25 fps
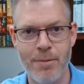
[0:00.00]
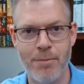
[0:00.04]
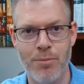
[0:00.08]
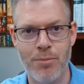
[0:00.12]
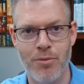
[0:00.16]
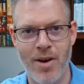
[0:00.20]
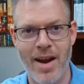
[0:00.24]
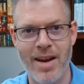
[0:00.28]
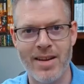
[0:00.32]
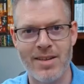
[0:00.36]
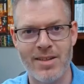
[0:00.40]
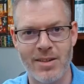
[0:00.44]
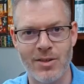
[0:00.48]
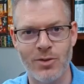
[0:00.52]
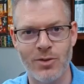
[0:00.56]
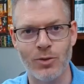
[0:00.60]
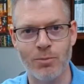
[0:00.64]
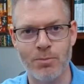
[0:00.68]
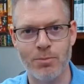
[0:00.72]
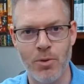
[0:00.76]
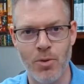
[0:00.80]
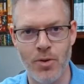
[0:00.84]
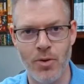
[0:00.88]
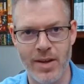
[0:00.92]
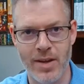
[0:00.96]
practical
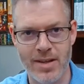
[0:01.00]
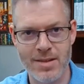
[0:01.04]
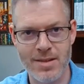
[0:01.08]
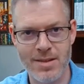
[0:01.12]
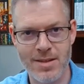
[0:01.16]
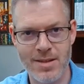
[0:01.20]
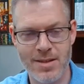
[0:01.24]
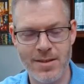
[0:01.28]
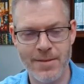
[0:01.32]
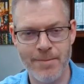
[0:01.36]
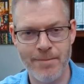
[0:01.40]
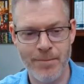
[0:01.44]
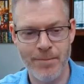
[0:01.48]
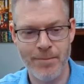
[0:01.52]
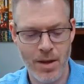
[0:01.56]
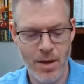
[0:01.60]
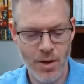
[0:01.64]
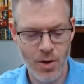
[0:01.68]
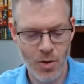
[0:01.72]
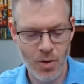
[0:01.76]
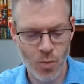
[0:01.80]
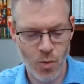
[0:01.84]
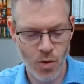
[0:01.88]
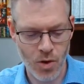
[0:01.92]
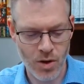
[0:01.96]
points
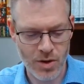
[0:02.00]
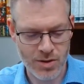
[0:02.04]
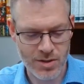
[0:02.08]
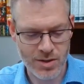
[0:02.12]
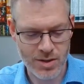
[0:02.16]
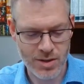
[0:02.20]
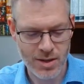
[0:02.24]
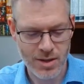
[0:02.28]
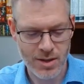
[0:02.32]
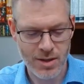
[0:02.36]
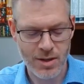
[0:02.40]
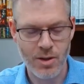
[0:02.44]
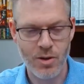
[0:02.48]
was